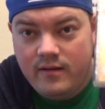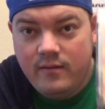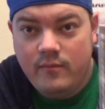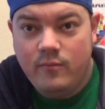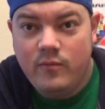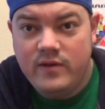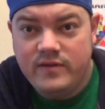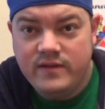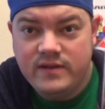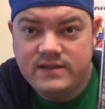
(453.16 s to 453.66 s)

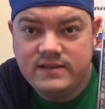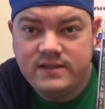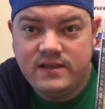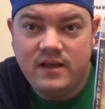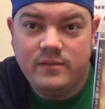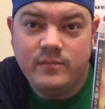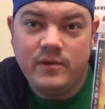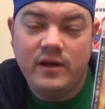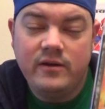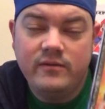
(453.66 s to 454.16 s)
when this
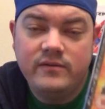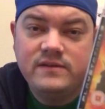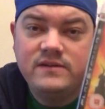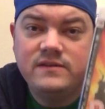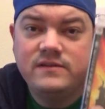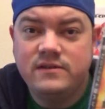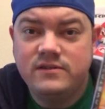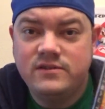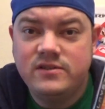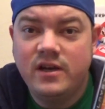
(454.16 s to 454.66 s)
came out, this
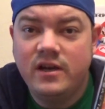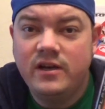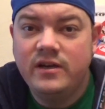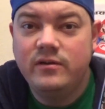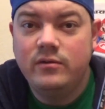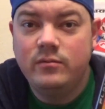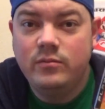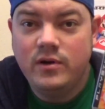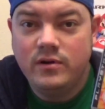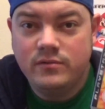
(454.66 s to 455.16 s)
is Guitar
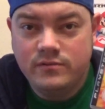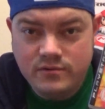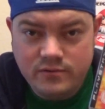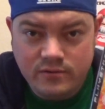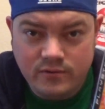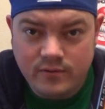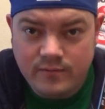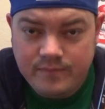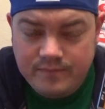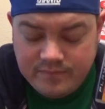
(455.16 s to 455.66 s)
Hero World
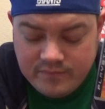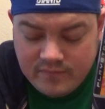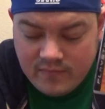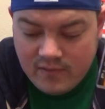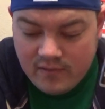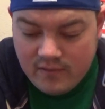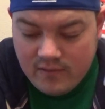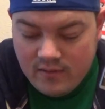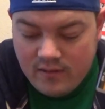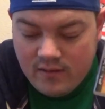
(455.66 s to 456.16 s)
Tour.
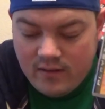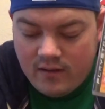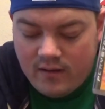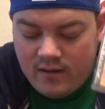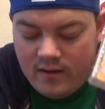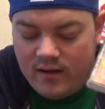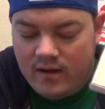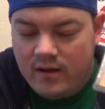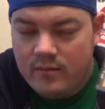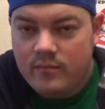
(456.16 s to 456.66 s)

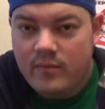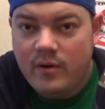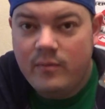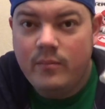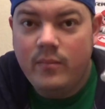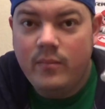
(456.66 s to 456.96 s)
I